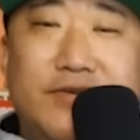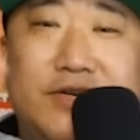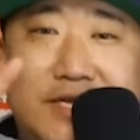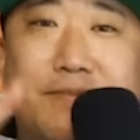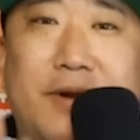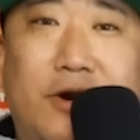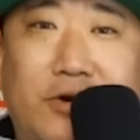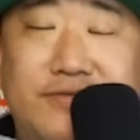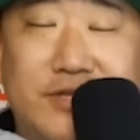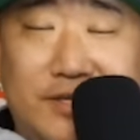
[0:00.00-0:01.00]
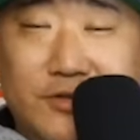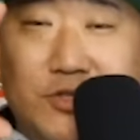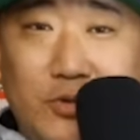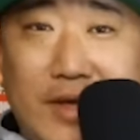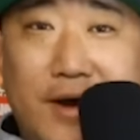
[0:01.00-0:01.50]
seventeen paragraphs, like
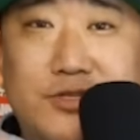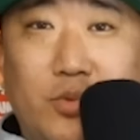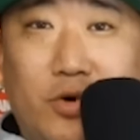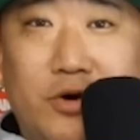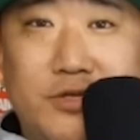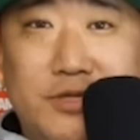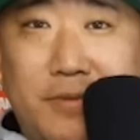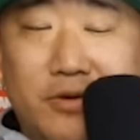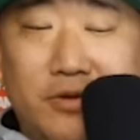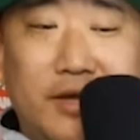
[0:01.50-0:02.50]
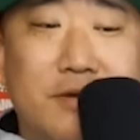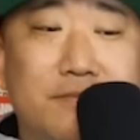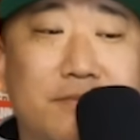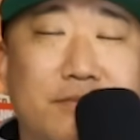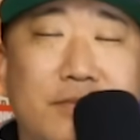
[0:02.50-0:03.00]
there's two thousand words about like,
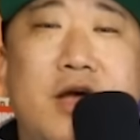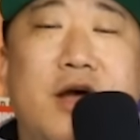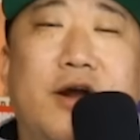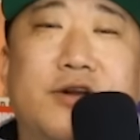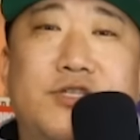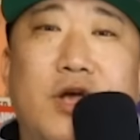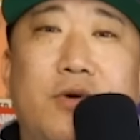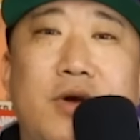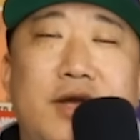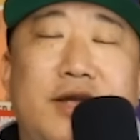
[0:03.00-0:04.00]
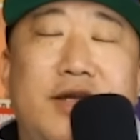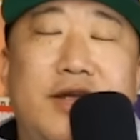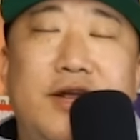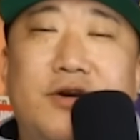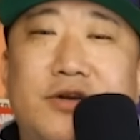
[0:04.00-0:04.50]
hmm. All right. So
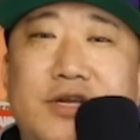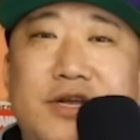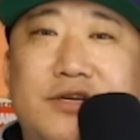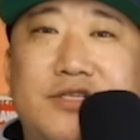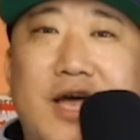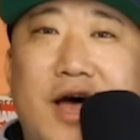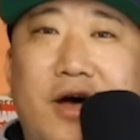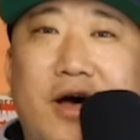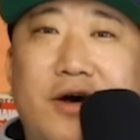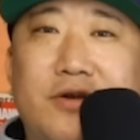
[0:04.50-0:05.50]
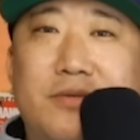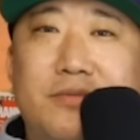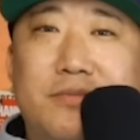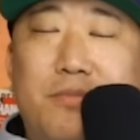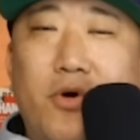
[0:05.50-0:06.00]
he, here here's how, how
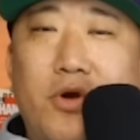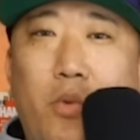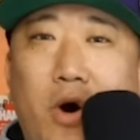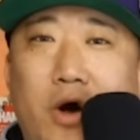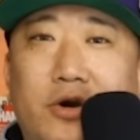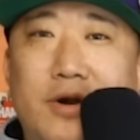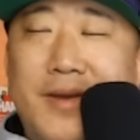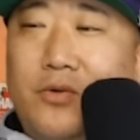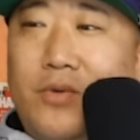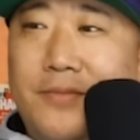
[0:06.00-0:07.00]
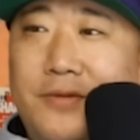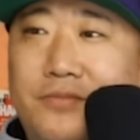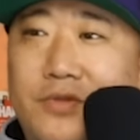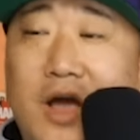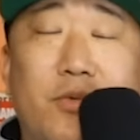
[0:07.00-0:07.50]
to boil water and make
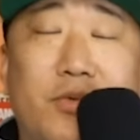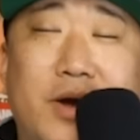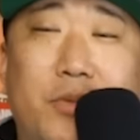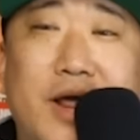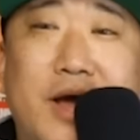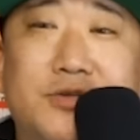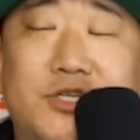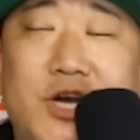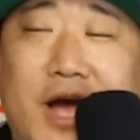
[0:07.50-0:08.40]
ramen. Uh, when, I, when I was a